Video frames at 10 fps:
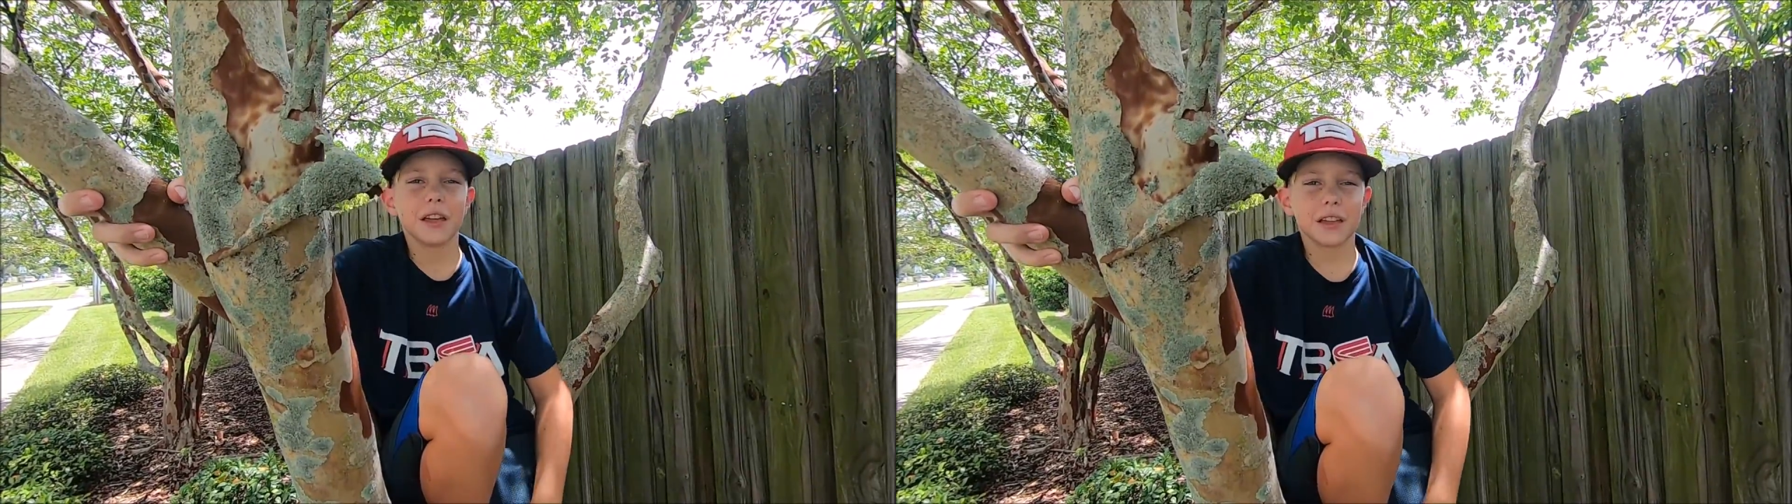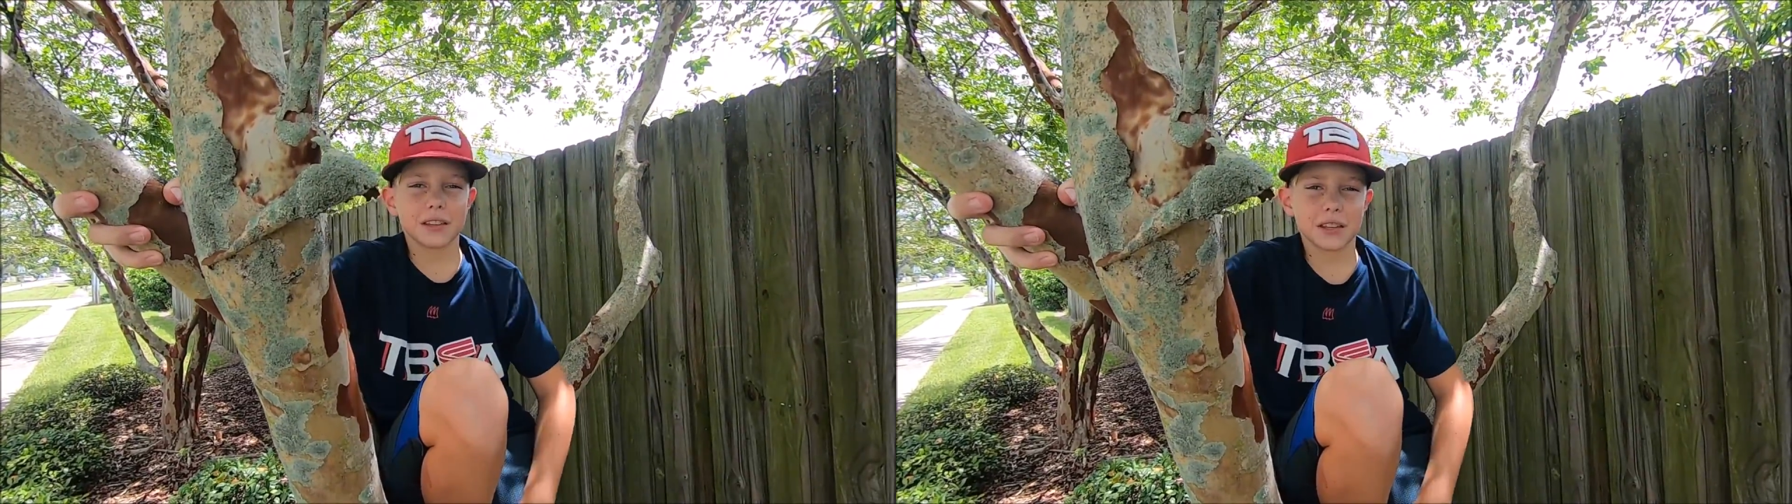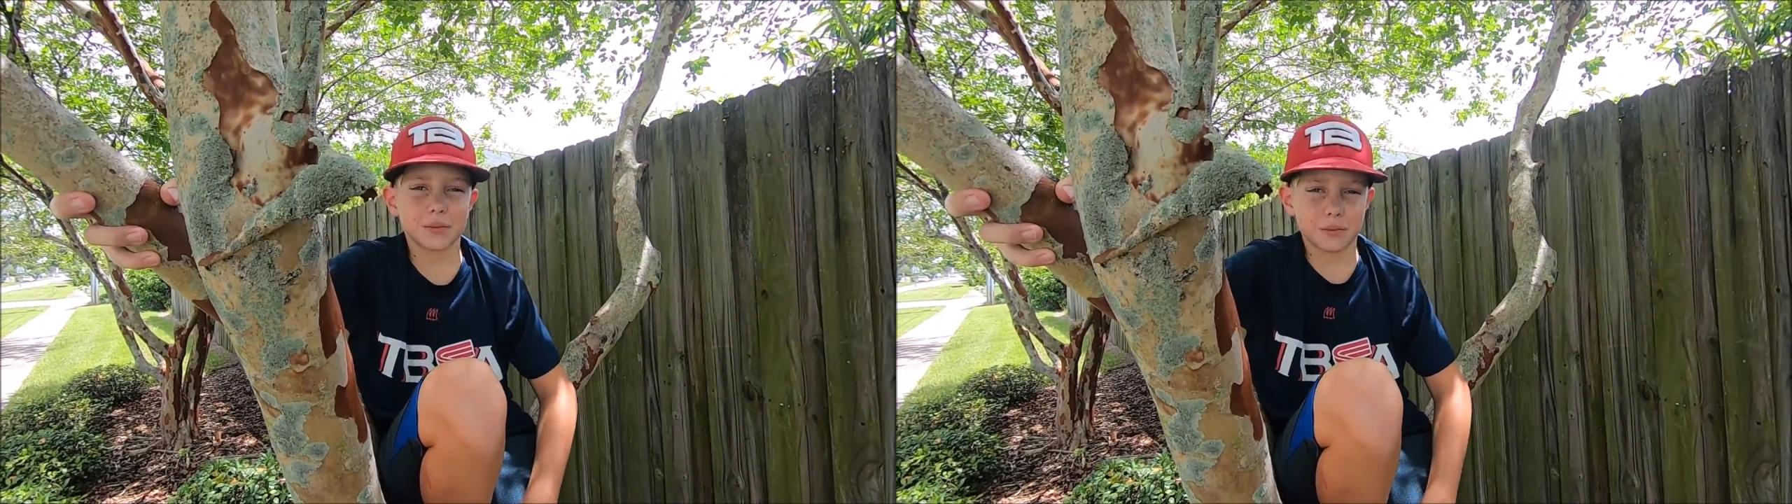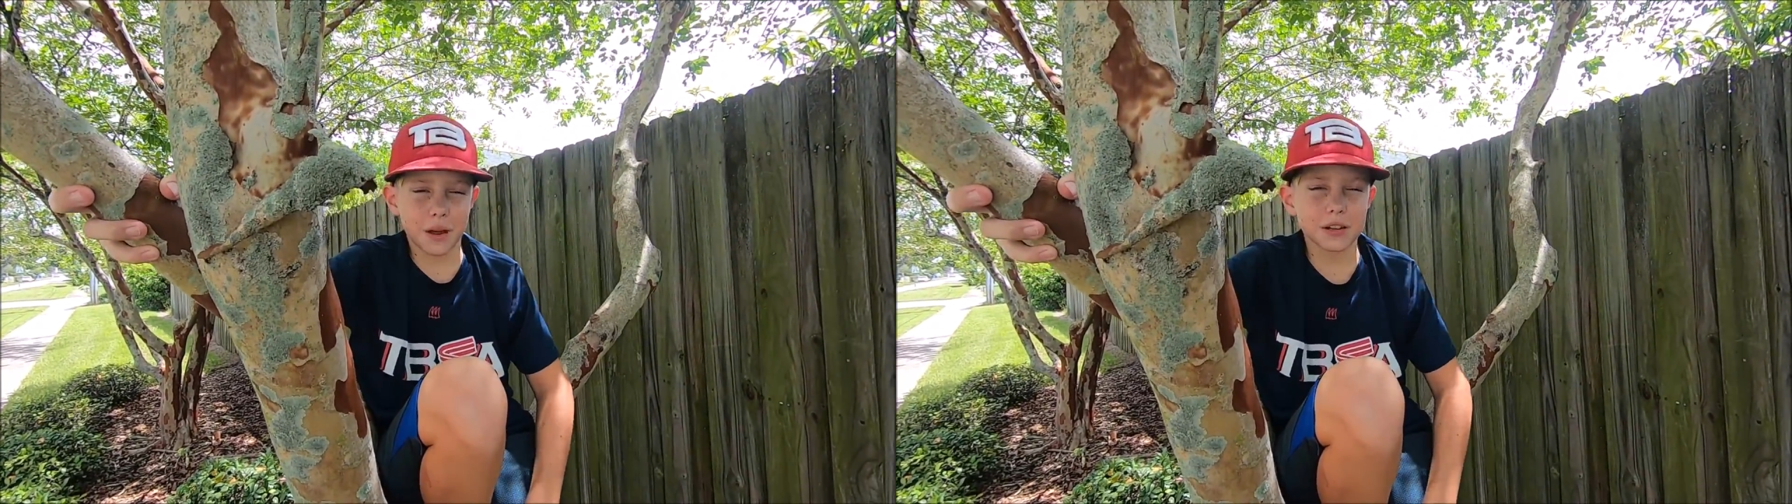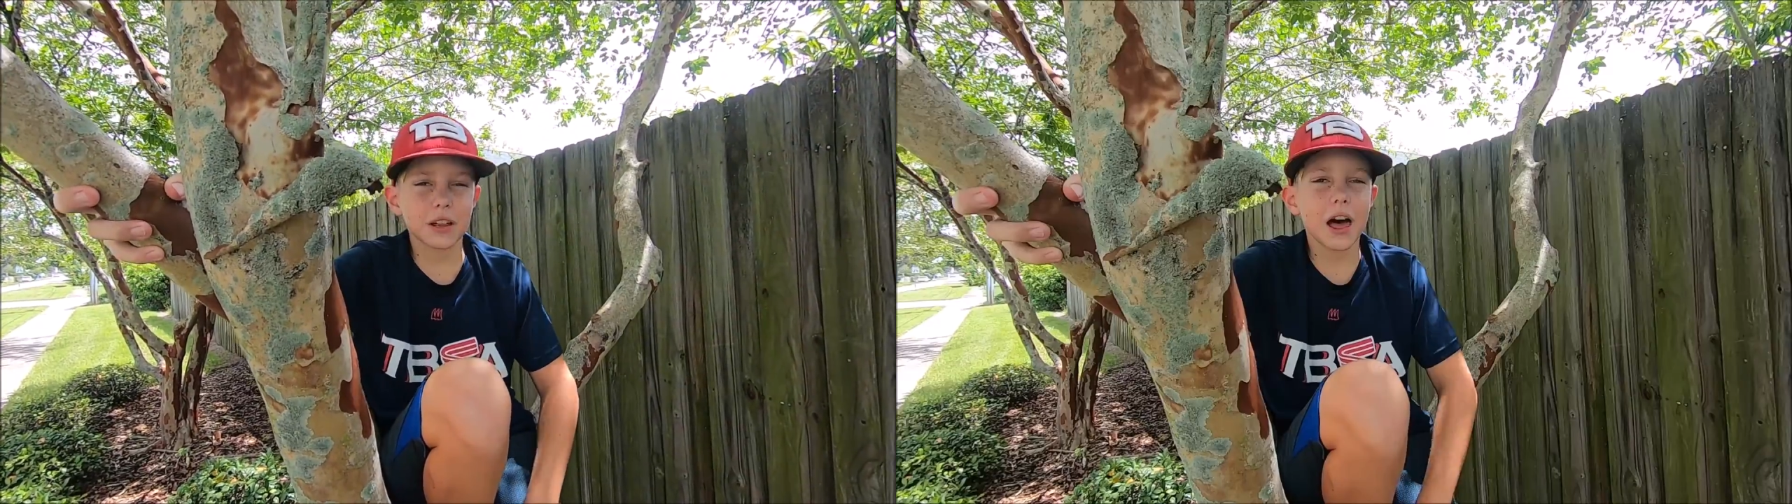is the
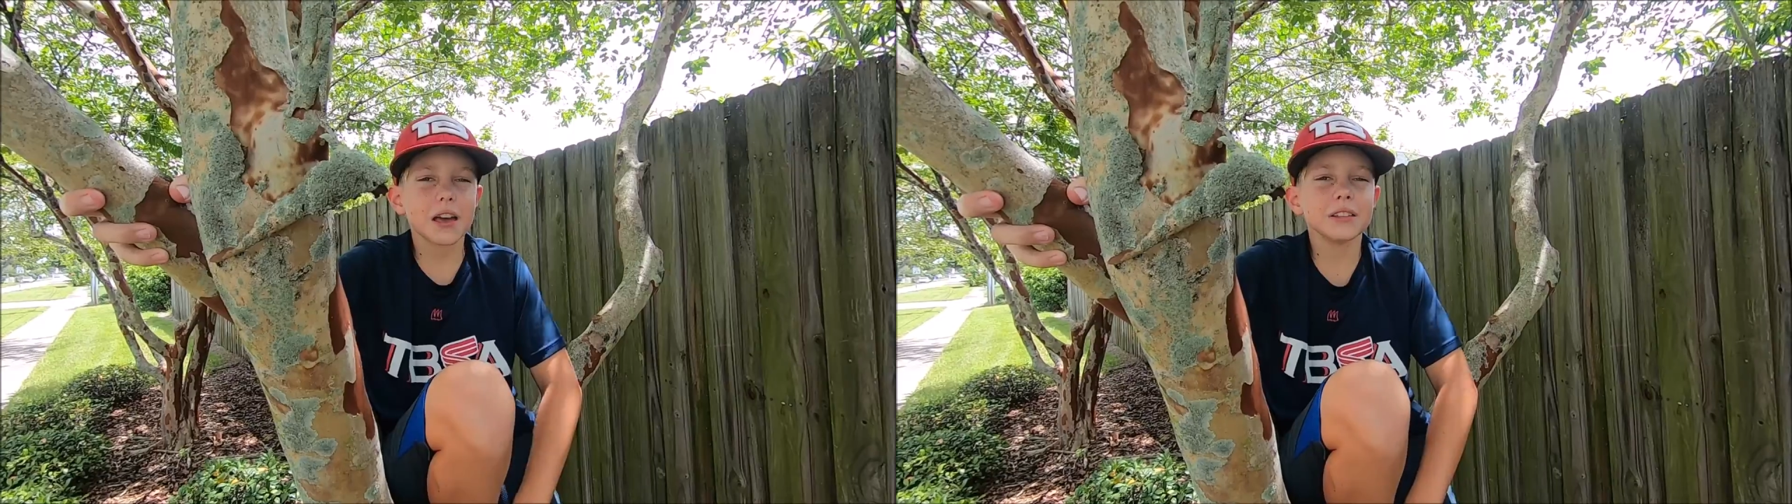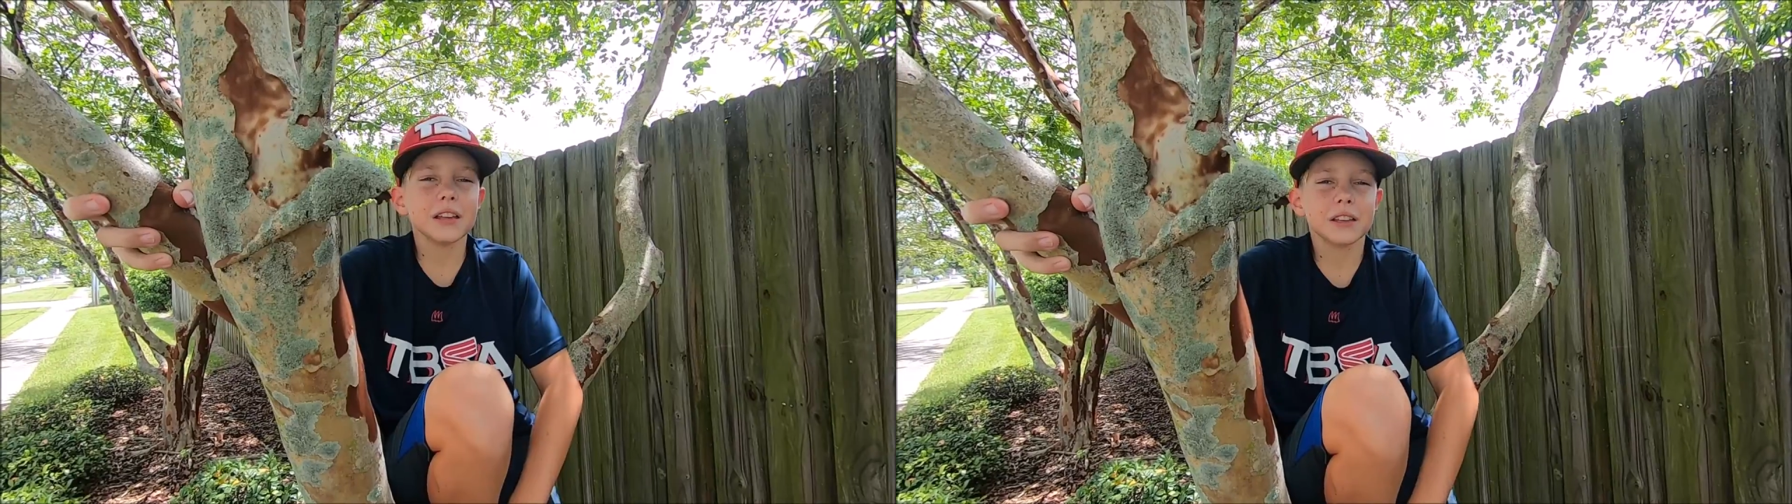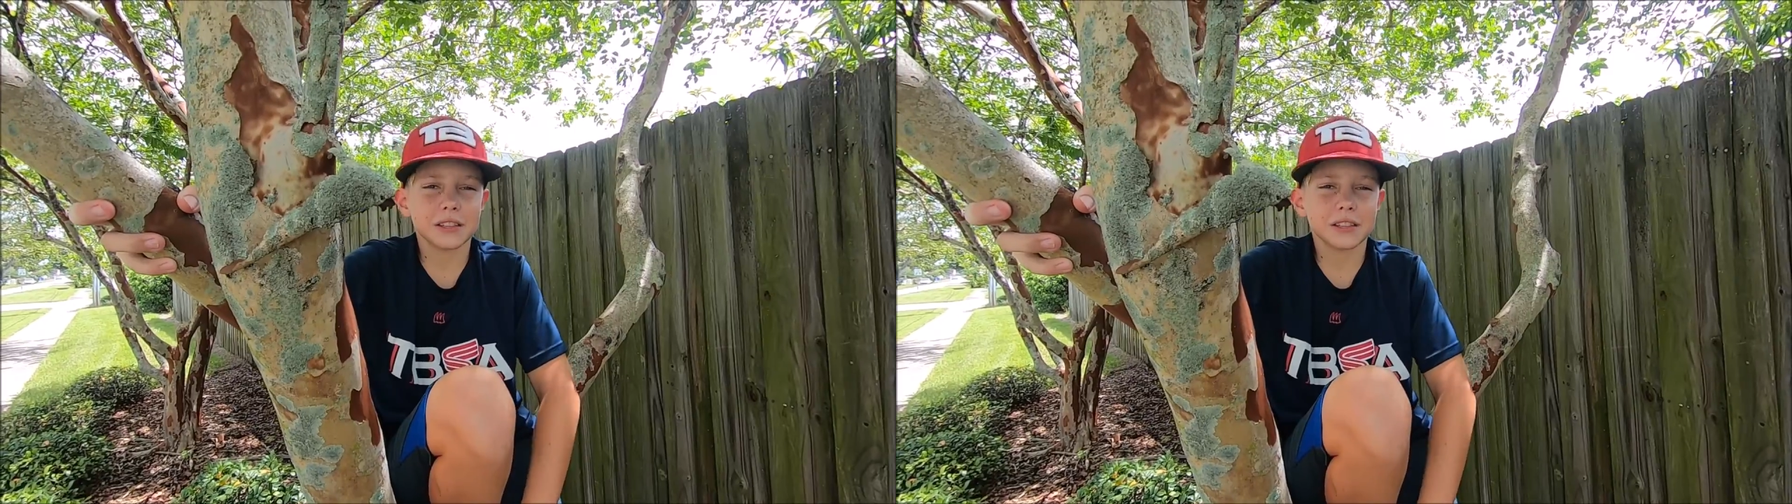Specialized